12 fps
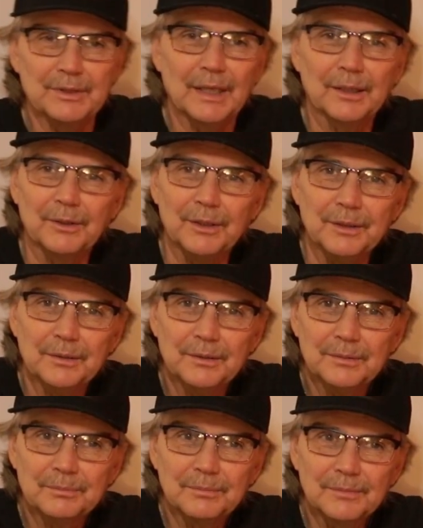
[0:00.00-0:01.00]
that good.
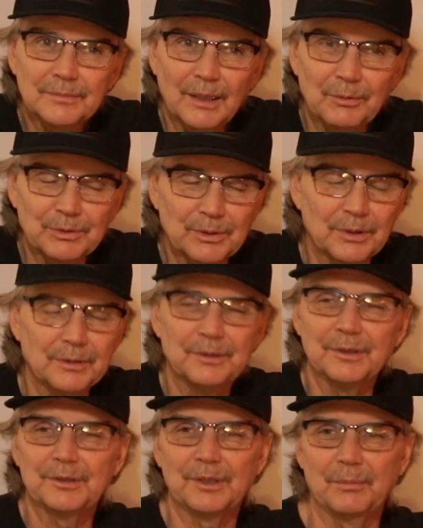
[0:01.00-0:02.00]
That was good.
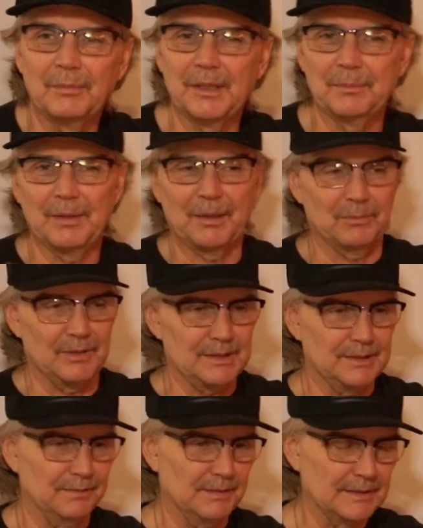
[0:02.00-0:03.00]
Just so many
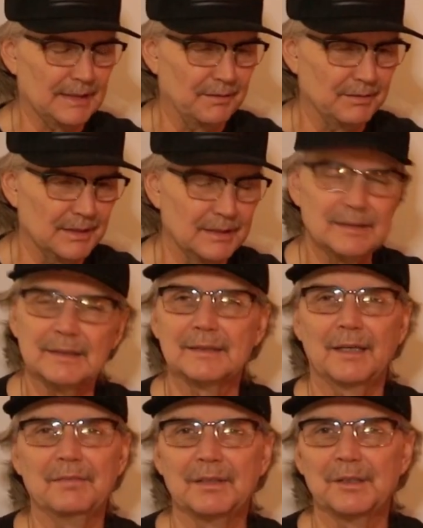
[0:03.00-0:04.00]
memories of the seventies. The
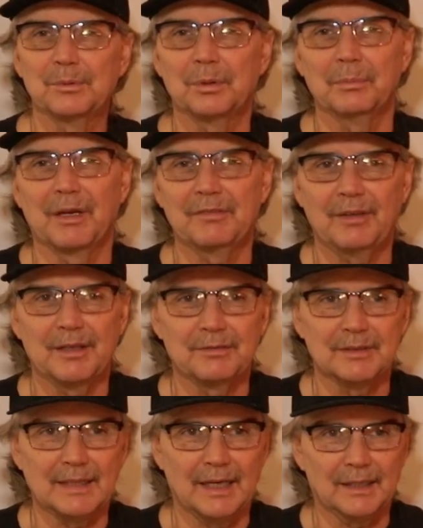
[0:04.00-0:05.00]
seventies were my
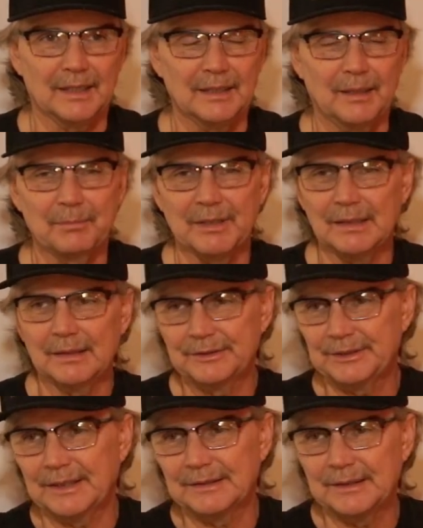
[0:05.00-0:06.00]
favorite decade. I mean,
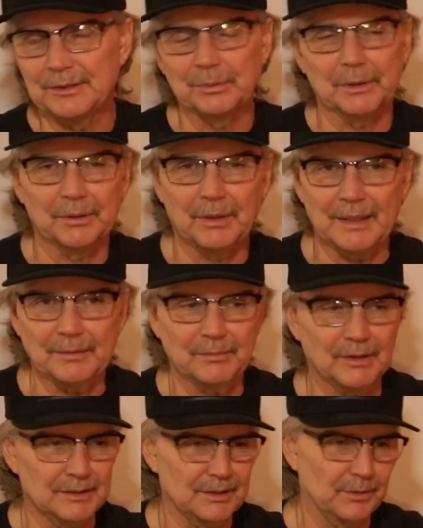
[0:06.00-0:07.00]
sixties were great
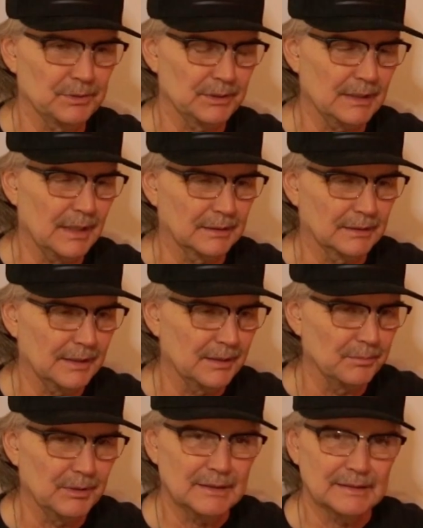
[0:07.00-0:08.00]
because I was a young
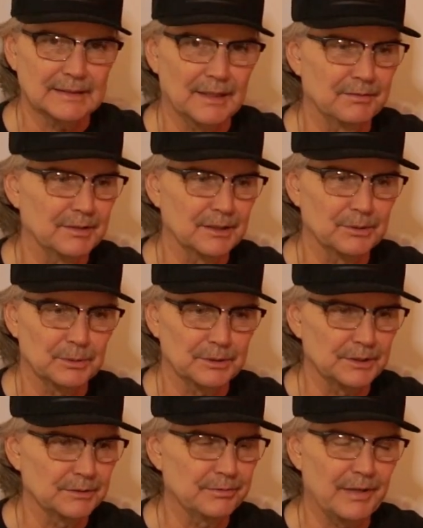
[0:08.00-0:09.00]
kid, but the seventies were
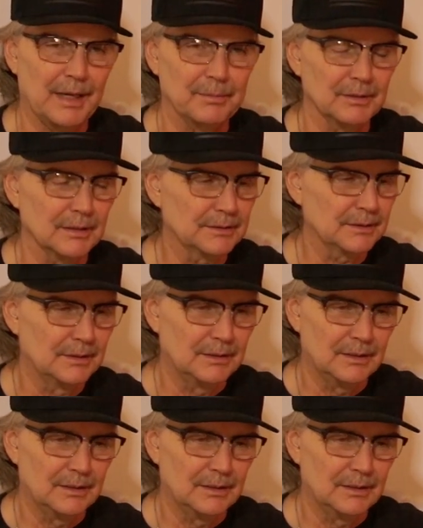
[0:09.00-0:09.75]
just fabulous.